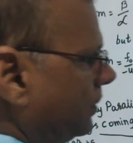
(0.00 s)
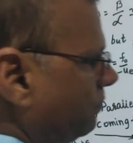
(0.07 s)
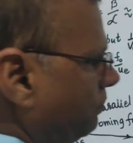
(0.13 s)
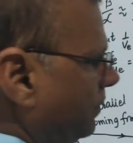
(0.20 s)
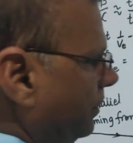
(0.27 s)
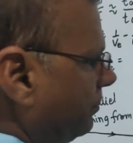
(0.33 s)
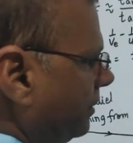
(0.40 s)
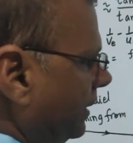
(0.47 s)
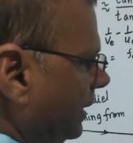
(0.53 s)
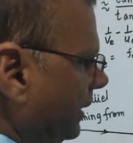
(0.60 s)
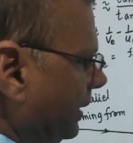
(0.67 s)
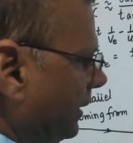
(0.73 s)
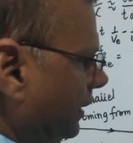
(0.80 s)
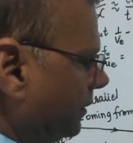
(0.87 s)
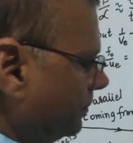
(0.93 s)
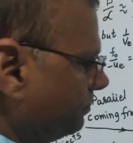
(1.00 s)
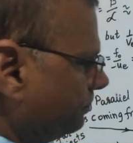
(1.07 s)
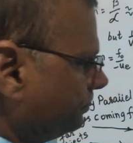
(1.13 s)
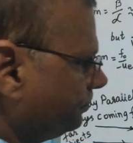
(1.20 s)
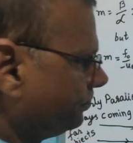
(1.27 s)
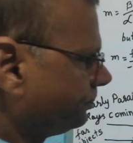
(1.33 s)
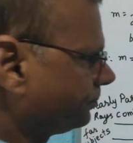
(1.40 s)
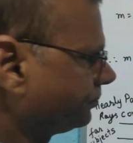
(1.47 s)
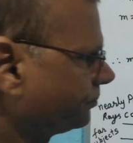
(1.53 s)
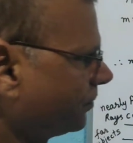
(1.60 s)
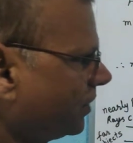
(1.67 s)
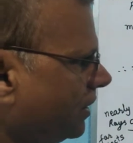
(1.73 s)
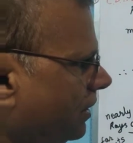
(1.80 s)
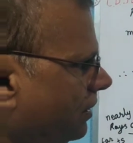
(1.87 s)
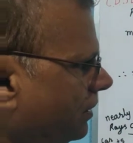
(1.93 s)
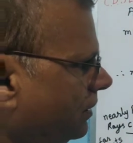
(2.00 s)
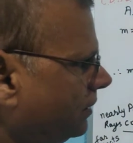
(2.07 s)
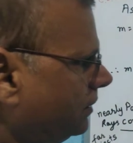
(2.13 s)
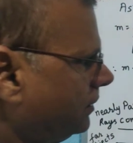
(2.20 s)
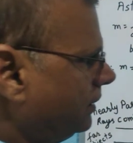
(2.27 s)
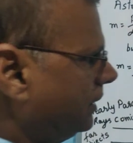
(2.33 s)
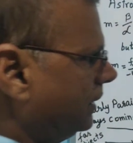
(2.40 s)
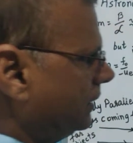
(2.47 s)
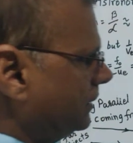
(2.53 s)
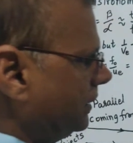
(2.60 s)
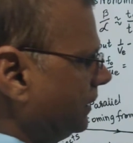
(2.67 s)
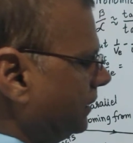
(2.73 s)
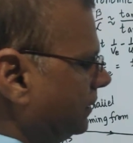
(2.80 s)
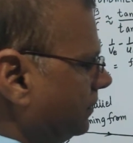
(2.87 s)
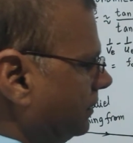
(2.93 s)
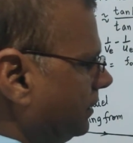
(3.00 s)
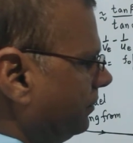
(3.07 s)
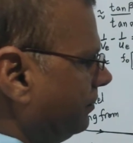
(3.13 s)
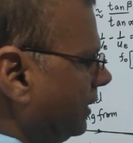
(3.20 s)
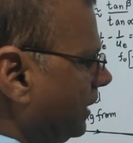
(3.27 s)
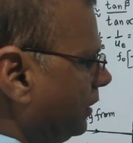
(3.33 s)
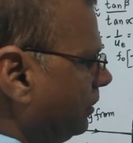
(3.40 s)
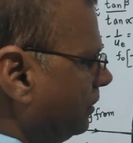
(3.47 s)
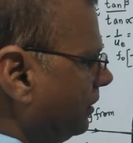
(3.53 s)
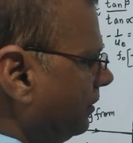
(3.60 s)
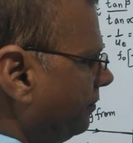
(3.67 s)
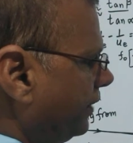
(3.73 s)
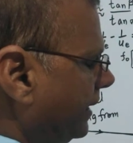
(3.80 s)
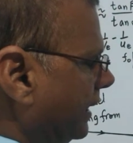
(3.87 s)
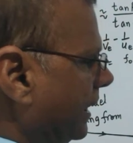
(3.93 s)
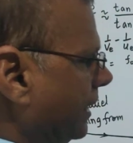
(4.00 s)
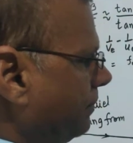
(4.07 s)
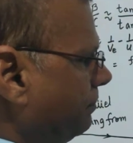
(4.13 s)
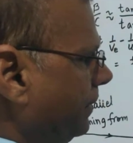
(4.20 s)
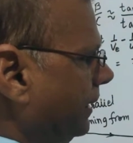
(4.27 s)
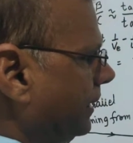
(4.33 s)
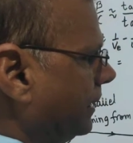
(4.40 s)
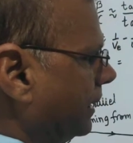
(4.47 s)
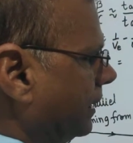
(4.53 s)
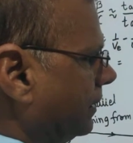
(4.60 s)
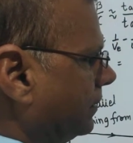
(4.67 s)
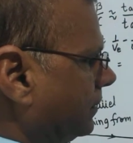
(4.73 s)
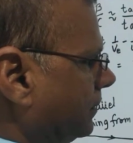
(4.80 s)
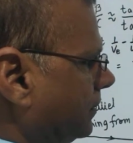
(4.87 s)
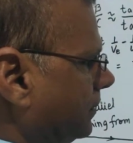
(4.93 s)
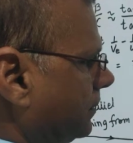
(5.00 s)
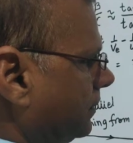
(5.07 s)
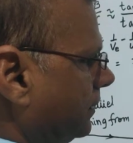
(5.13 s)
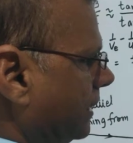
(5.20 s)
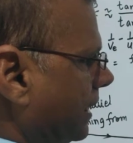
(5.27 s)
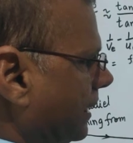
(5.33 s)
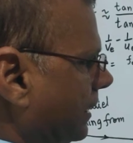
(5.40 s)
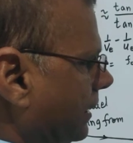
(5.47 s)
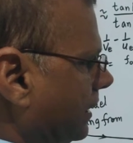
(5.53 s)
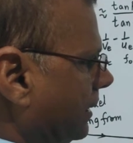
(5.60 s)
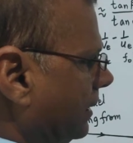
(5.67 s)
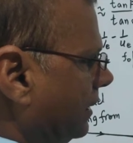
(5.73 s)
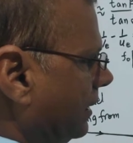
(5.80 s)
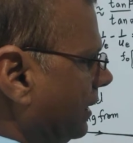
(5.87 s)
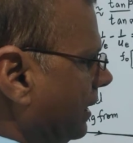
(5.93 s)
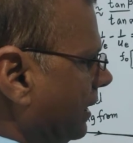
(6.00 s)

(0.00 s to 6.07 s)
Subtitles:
B1E. This is the value of tan beta. Angle